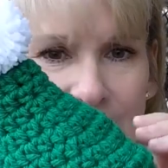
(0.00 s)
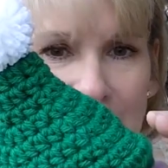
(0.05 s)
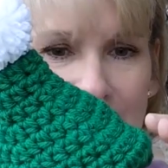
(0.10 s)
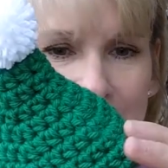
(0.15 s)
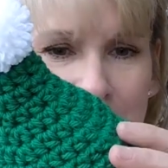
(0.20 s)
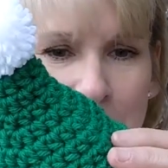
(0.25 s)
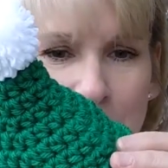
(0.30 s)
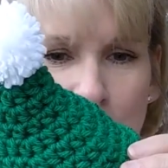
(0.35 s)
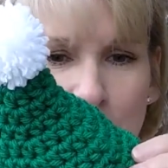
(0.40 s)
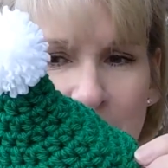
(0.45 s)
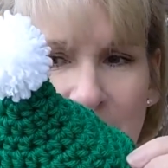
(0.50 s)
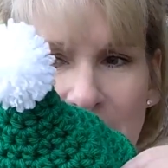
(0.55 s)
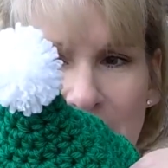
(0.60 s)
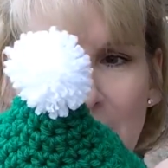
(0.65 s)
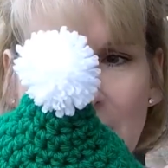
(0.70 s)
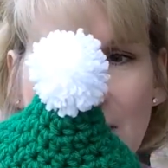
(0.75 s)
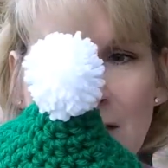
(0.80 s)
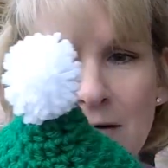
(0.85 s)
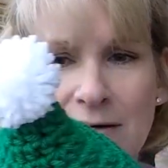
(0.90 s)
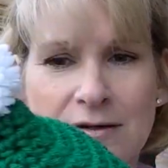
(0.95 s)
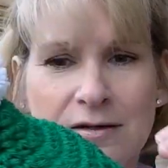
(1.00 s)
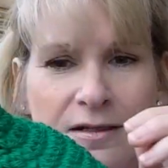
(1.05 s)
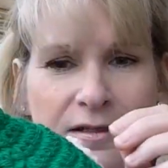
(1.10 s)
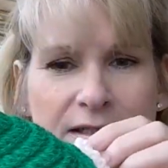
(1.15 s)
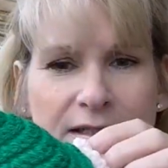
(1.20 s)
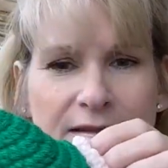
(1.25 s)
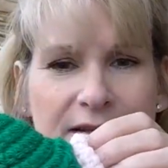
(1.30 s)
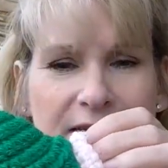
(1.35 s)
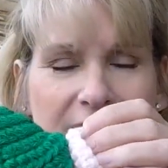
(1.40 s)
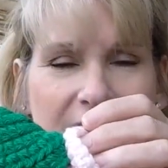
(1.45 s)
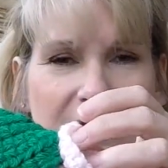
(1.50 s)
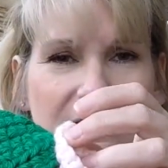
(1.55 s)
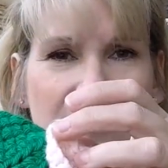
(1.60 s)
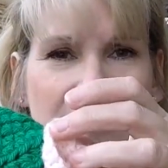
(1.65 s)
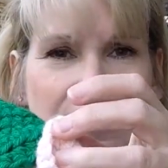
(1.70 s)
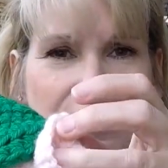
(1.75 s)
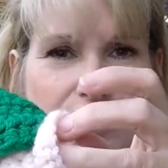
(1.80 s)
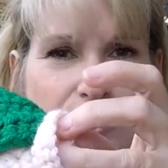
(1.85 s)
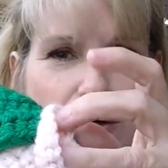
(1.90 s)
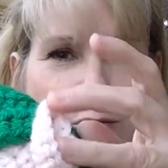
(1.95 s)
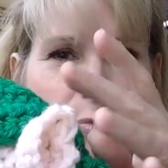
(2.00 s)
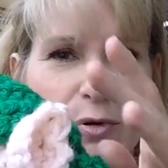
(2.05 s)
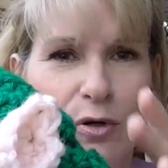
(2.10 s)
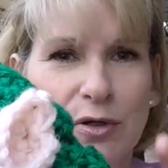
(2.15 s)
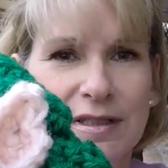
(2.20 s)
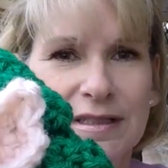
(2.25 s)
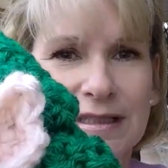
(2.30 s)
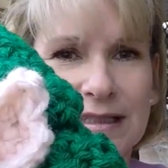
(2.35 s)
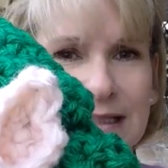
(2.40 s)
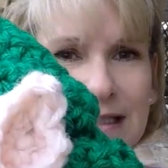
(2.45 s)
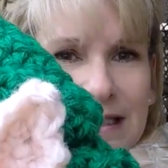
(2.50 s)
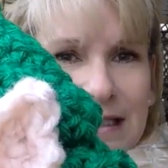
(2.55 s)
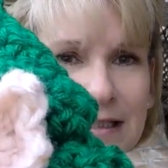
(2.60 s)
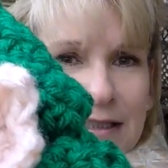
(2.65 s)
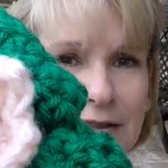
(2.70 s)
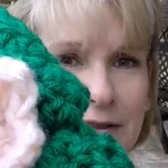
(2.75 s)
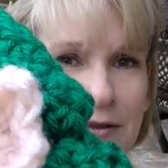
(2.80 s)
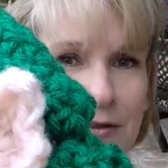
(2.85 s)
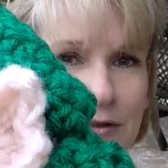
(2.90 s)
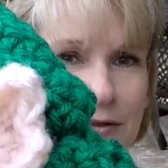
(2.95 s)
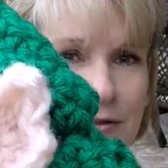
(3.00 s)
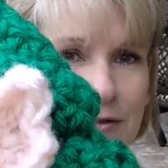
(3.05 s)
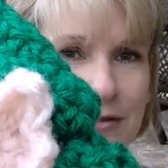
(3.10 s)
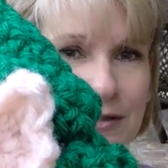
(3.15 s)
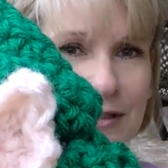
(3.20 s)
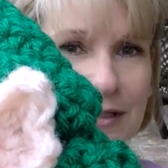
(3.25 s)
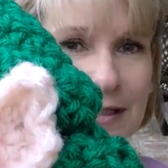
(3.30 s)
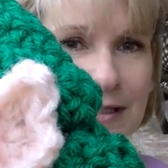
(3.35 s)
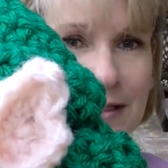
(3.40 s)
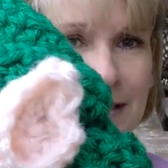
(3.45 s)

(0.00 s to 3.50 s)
and go back on, and they have the little pointed ears.